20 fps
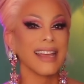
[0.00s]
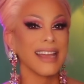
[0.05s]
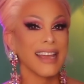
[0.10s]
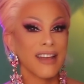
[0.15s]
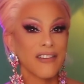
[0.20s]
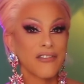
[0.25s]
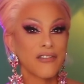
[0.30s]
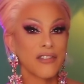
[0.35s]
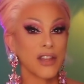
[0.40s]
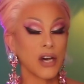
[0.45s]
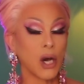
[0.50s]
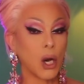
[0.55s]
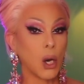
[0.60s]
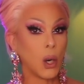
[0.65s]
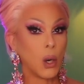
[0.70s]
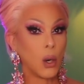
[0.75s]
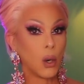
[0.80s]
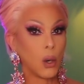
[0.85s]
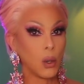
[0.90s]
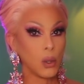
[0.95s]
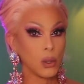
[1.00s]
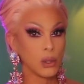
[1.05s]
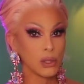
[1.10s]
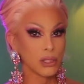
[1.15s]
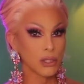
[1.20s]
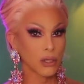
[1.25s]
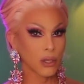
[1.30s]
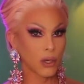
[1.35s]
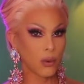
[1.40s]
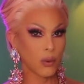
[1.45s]
if the
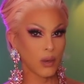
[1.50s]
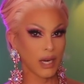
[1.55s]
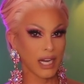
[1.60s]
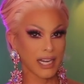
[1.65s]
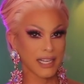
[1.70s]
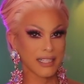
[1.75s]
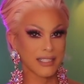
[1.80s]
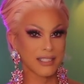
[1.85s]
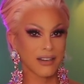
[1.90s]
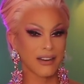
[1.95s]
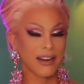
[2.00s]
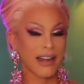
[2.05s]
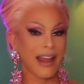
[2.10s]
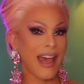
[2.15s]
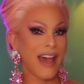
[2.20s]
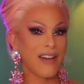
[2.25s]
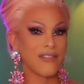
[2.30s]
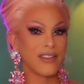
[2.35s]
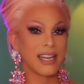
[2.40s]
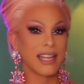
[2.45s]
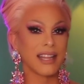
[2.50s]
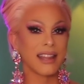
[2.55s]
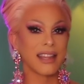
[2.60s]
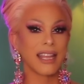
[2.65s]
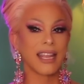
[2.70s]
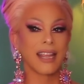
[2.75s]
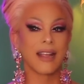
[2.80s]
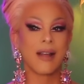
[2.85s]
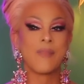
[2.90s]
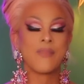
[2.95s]
older queens are going to have
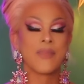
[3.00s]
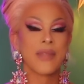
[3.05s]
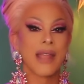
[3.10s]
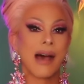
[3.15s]
anything